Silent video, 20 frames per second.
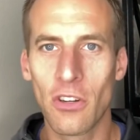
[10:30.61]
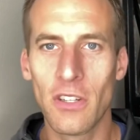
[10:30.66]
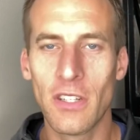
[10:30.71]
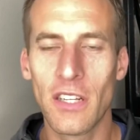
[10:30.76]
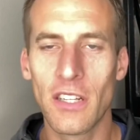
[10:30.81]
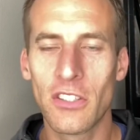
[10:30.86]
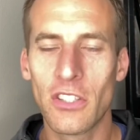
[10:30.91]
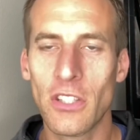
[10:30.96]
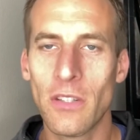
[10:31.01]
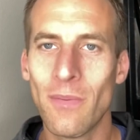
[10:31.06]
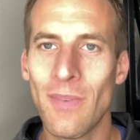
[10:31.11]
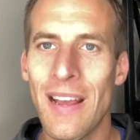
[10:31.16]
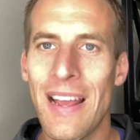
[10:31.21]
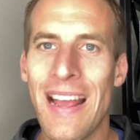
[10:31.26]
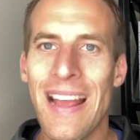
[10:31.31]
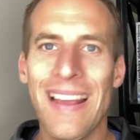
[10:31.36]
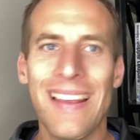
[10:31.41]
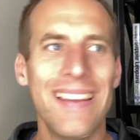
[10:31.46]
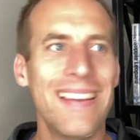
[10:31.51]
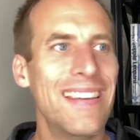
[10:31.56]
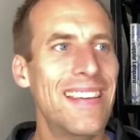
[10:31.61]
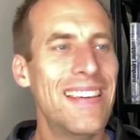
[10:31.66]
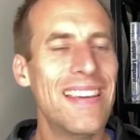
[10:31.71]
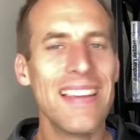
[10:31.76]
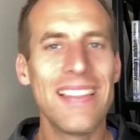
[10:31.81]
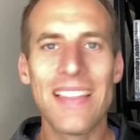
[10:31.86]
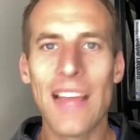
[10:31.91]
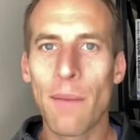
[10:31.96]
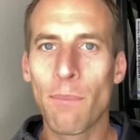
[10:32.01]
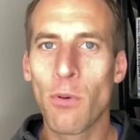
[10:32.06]
addiction,
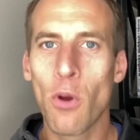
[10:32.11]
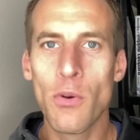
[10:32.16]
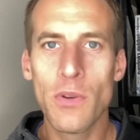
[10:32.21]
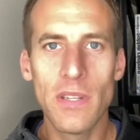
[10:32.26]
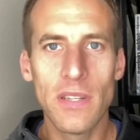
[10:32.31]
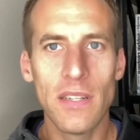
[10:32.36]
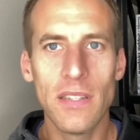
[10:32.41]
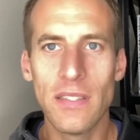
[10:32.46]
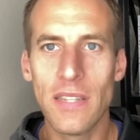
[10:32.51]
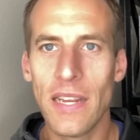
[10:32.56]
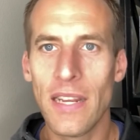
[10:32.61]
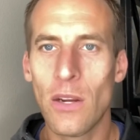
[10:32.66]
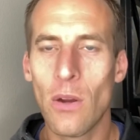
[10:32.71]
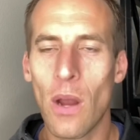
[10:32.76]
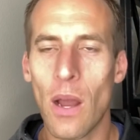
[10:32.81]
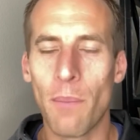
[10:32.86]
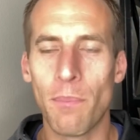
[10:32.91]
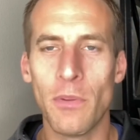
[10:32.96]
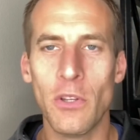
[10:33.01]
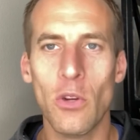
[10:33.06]
get that protein intake up.